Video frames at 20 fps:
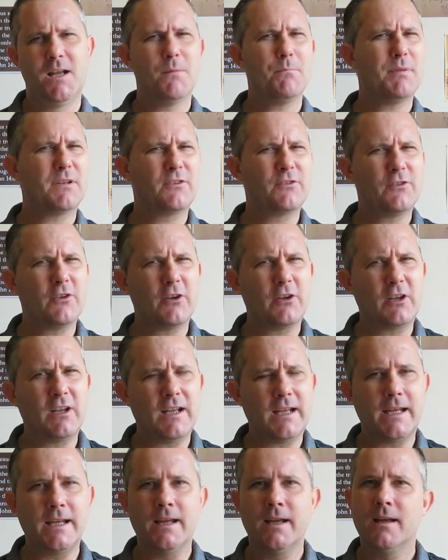But
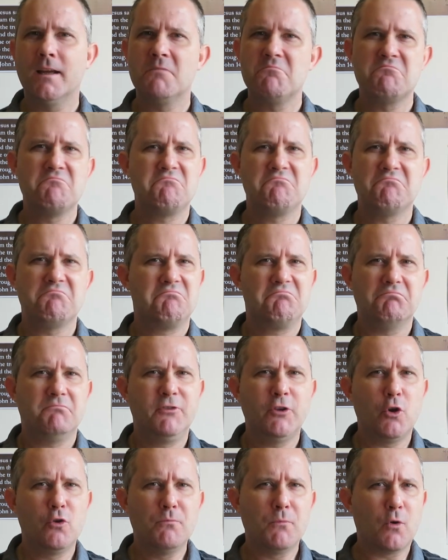certainly
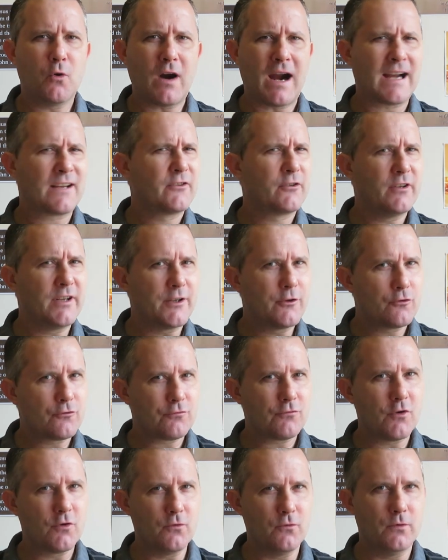no more actually
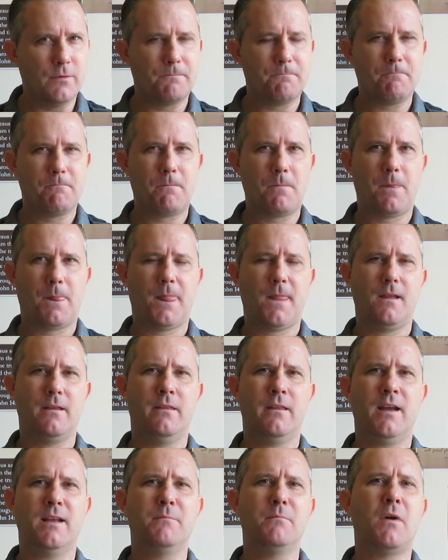true
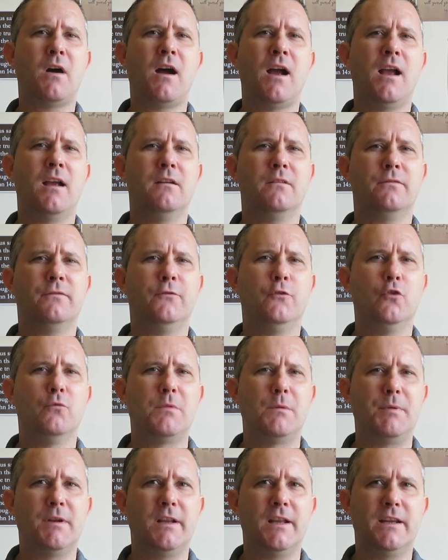than my
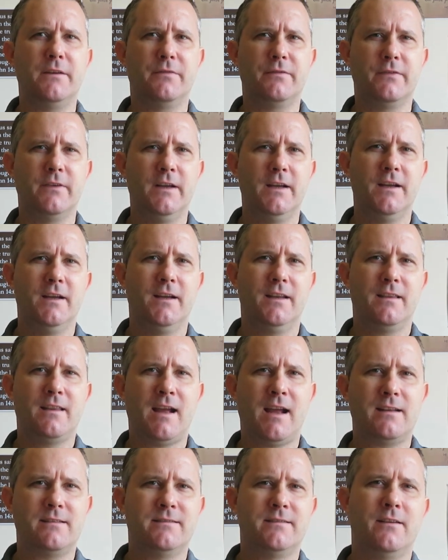former belief
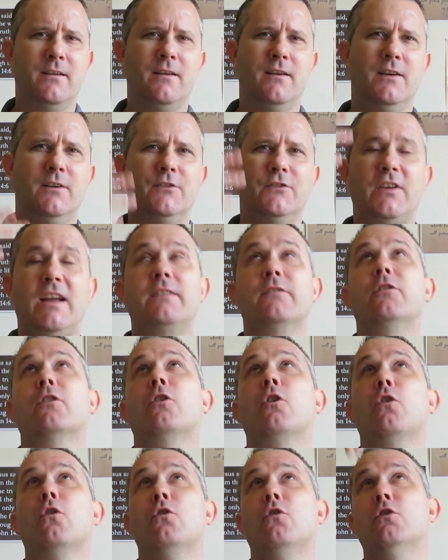that Santa
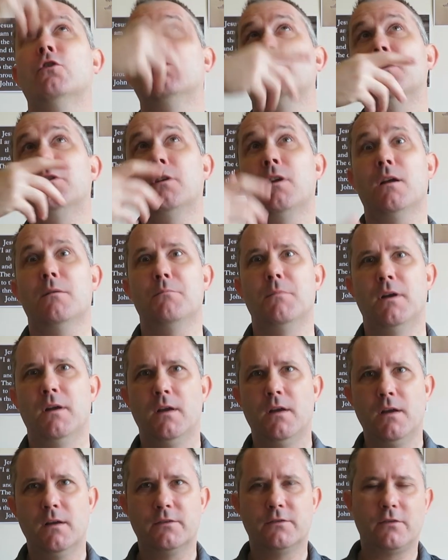Claus would come
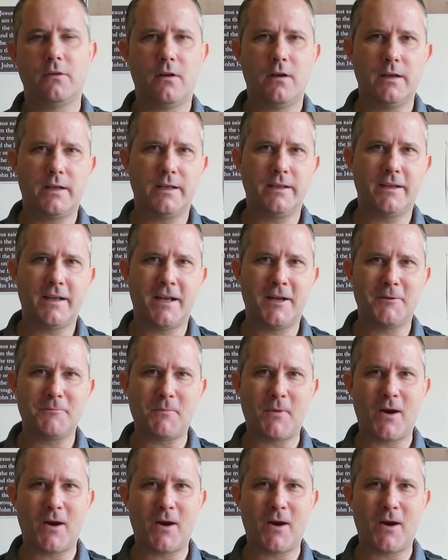sliding down